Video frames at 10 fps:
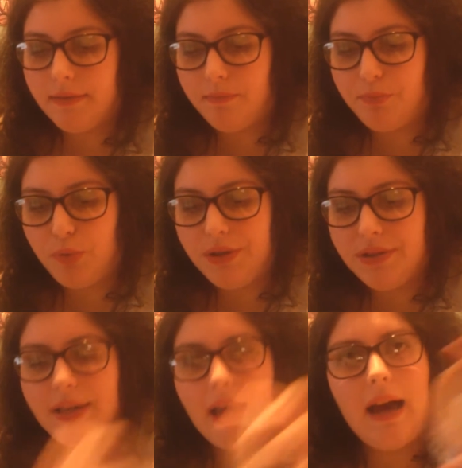
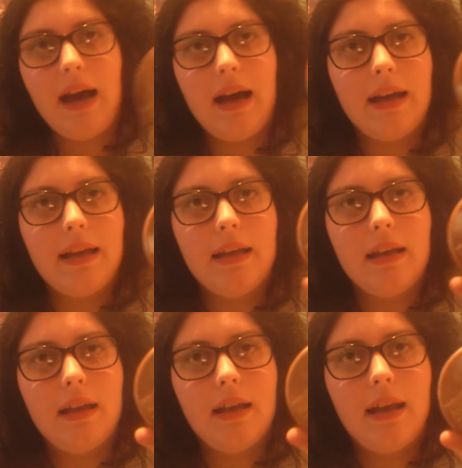Bronzer, I
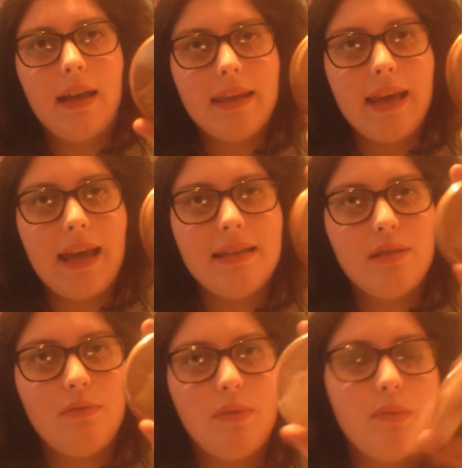again use
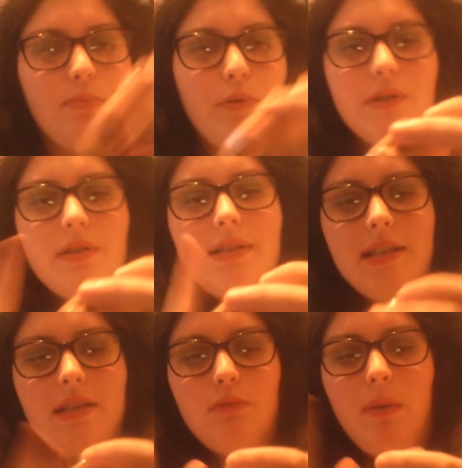a Rimmel product. This
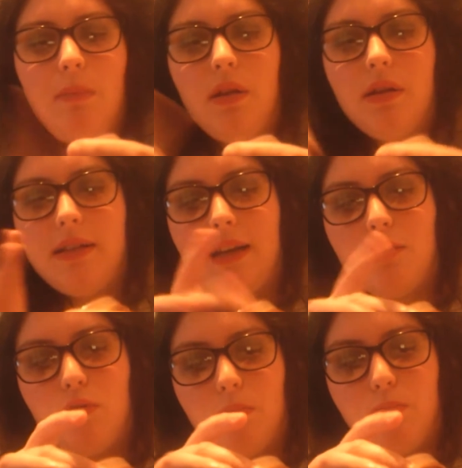is a Rimmel
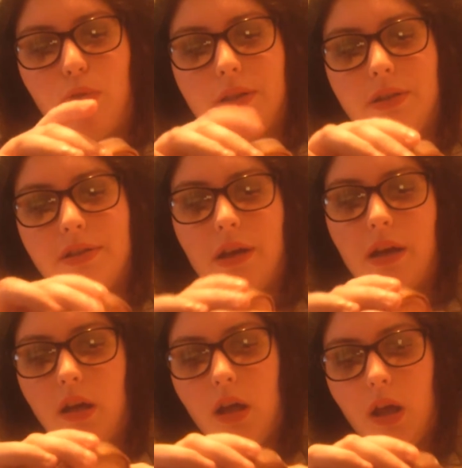Natural Bronzer
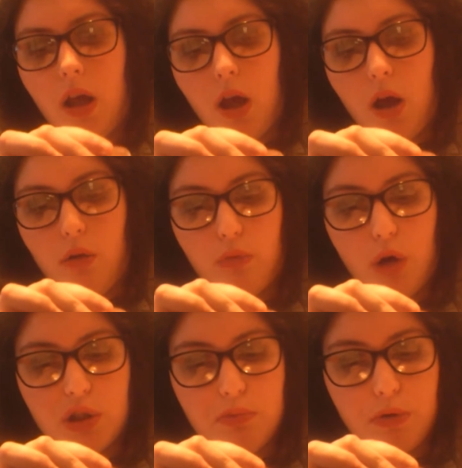
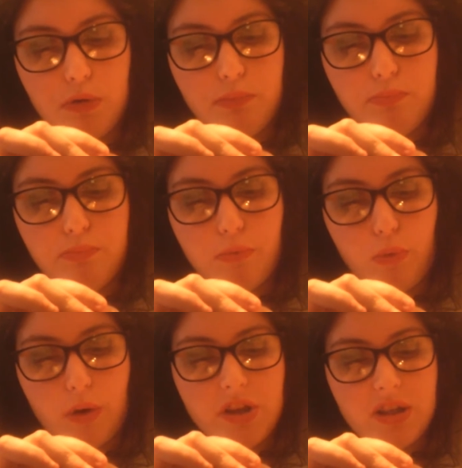Waterproof
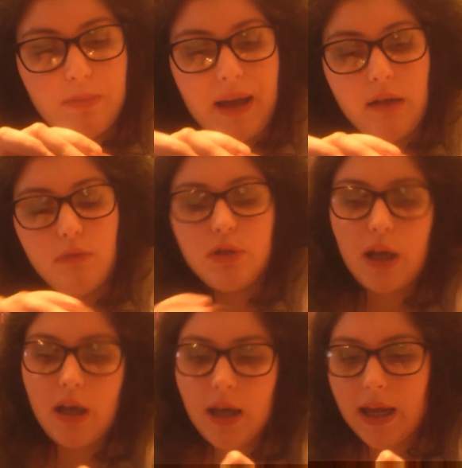Bronzer
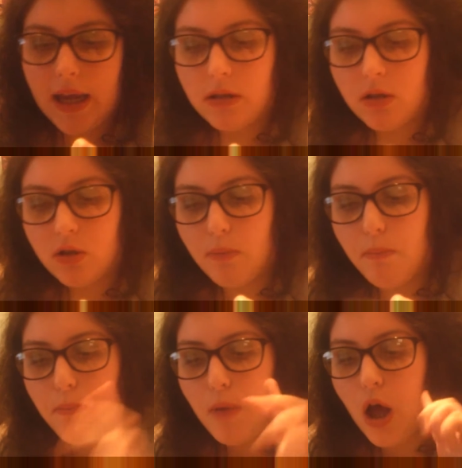Powder in
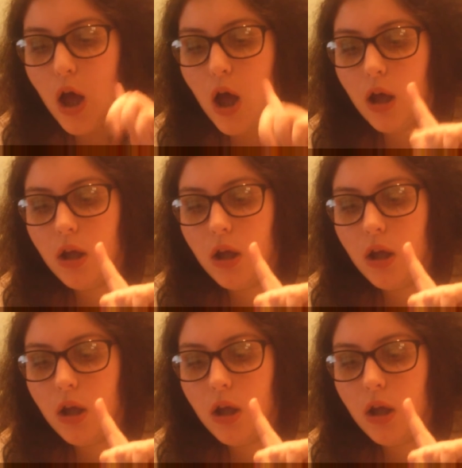number